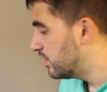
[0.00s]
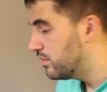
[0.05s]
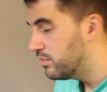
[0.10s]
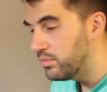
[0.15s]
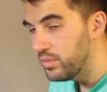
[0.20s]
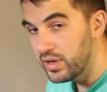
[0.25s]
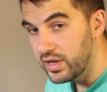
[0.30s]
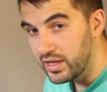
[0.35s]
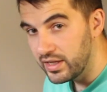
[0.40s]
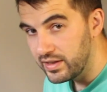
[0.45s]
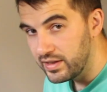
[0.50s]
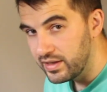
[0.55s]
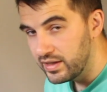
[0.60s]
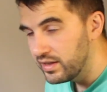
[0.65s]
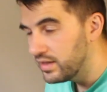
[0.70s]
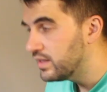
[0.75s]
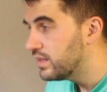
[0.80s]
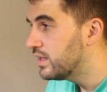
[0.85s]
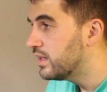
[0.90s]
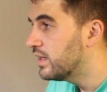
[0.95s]
But
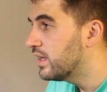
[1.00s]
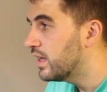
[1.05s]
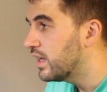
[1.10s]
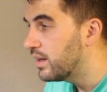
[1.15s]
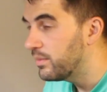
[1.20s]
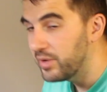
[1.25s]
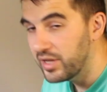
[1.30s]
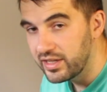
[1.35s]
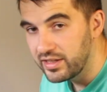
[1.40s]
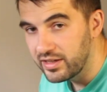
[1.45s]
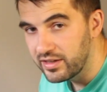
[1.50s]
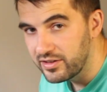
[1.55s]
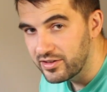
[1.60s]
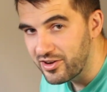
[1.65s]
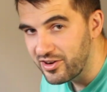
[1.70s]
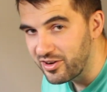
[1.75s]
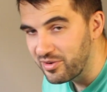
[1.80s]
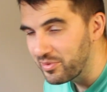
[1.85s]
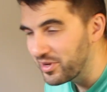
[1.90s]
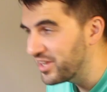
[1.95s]
I'm not done
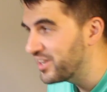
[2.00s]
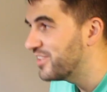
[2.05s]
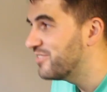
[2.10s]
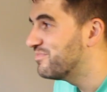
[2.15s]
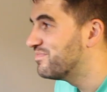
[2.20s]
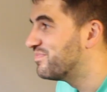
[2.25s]
talking about it.